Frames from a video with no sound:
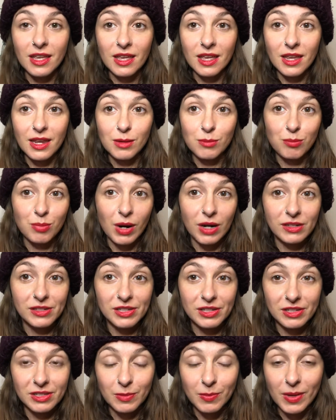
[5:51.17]
in
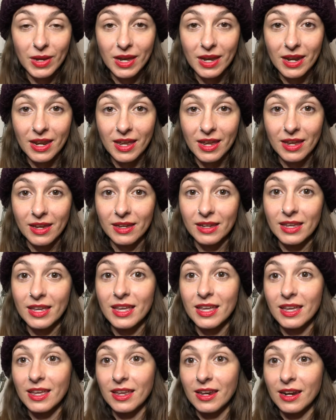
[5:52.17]
participating
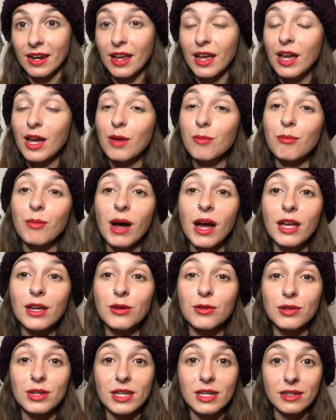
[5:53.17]
in my
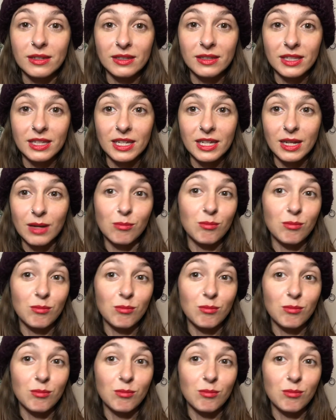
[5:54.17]
own healing,